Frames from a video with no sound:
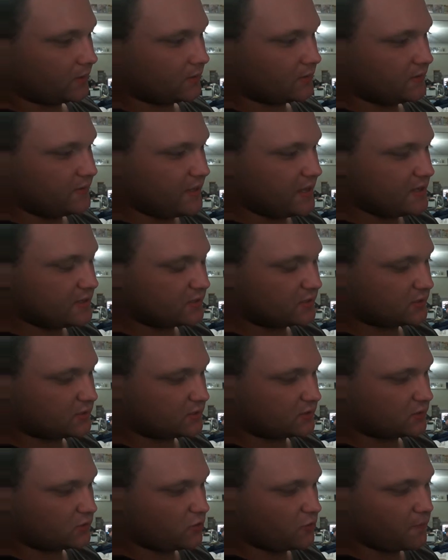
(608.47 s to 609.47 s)

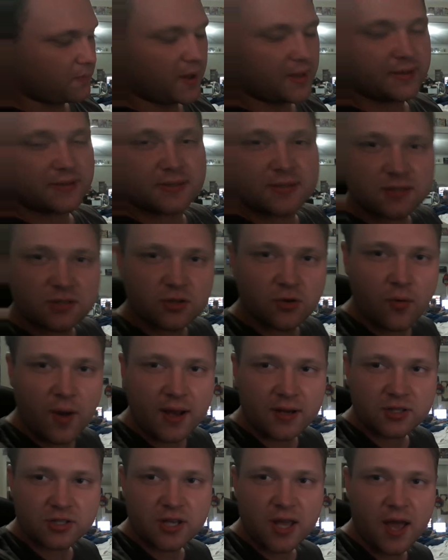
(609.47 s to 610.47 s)
these two buttons do
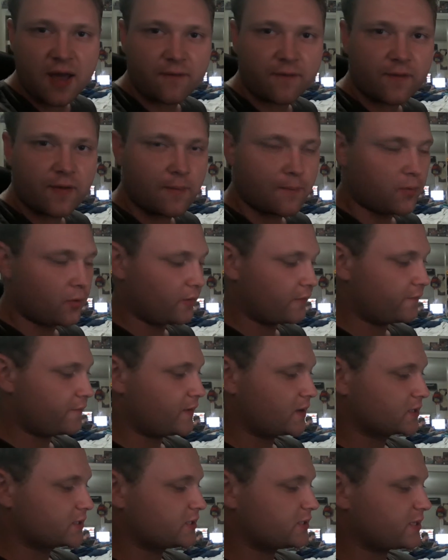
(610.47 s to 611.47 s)
actually have important
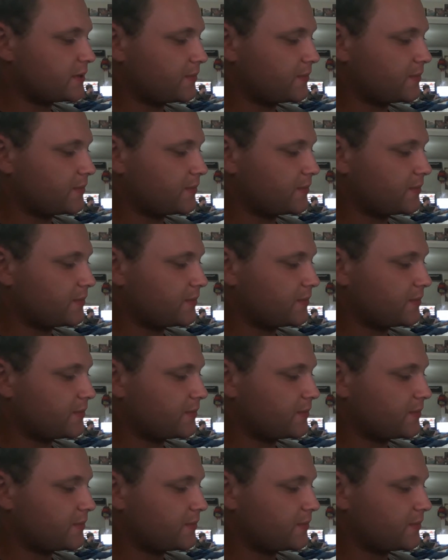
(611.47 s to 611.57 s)
functions.